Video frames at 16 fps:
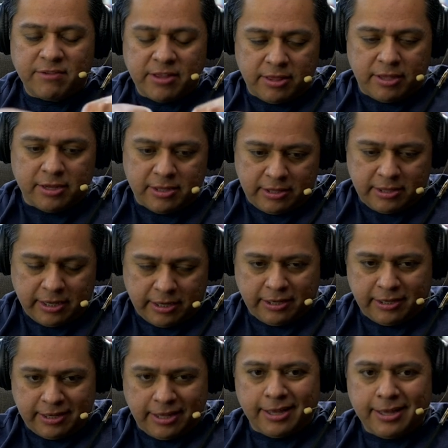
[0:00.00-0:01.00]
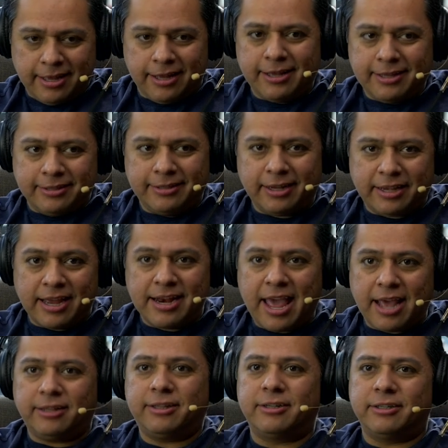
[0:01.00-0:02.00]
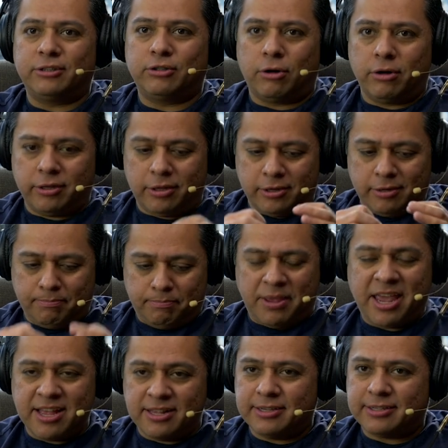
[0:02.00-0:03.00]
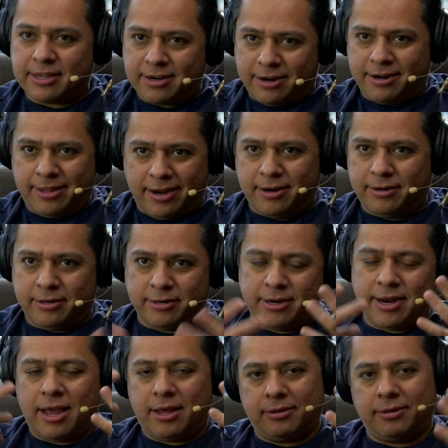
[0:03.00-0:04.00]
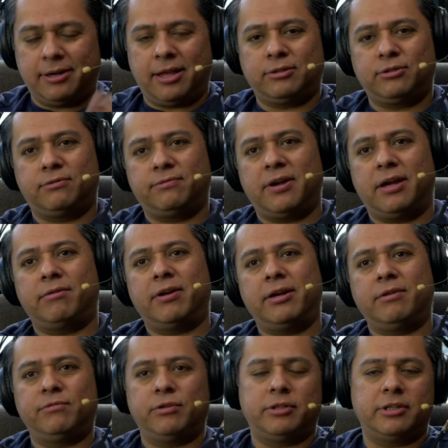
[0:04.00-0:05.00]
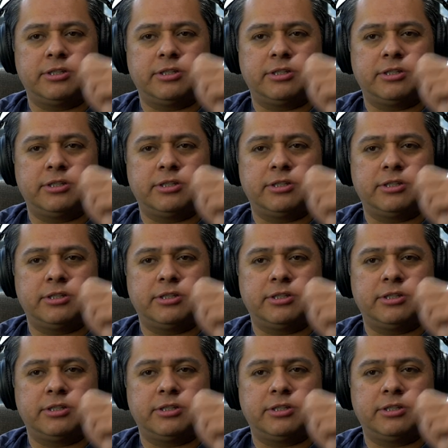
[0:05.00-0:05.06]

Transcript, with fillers: even the the the connectors or the pins that are there, they're not electrified, right? If you